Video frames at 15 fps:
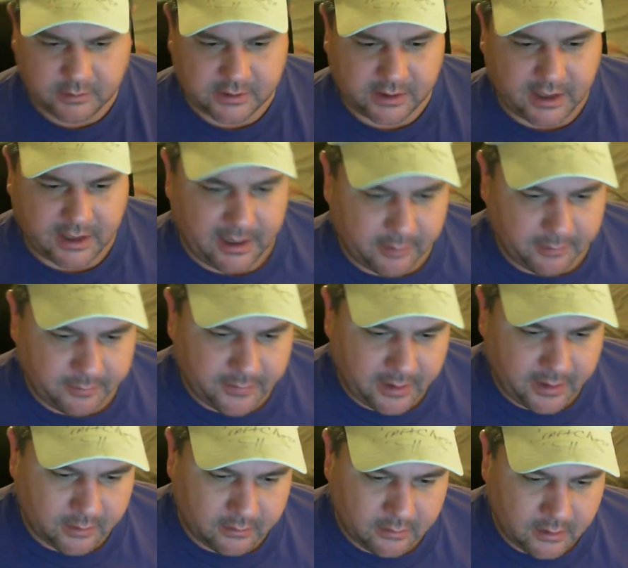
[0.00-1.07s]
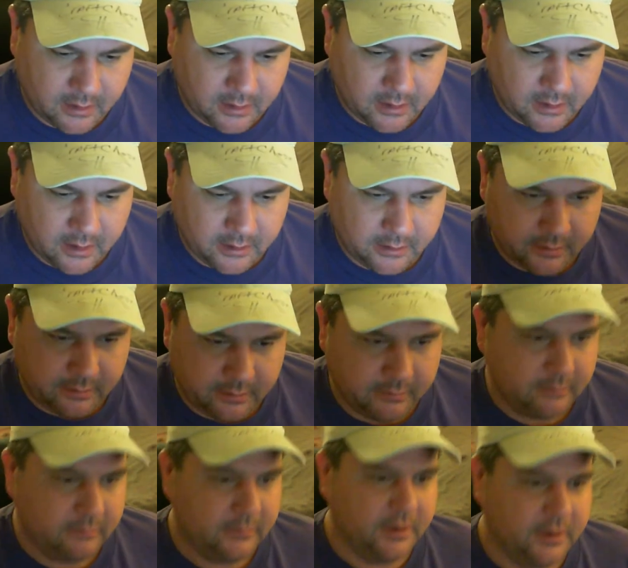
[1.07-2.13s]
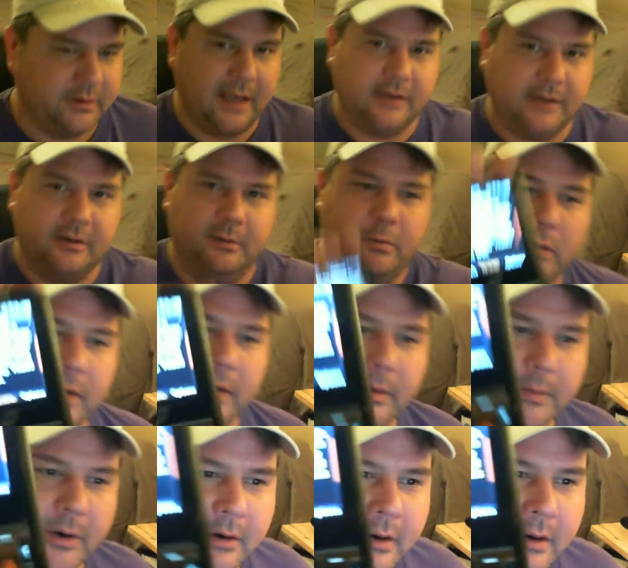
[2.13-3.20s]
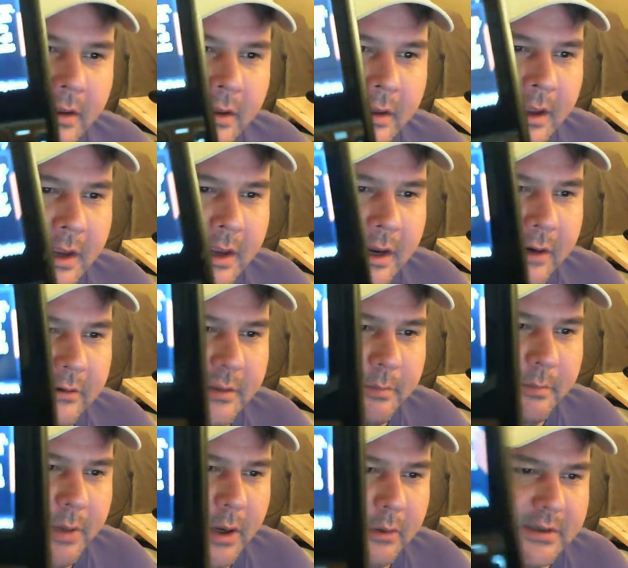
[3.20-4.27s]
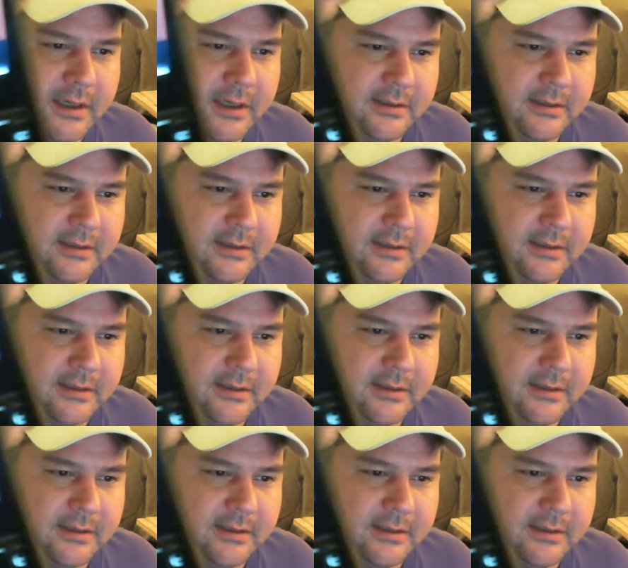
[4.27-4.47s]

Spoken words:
where's the camera? I'm going to just actually point it up here. Here's the post I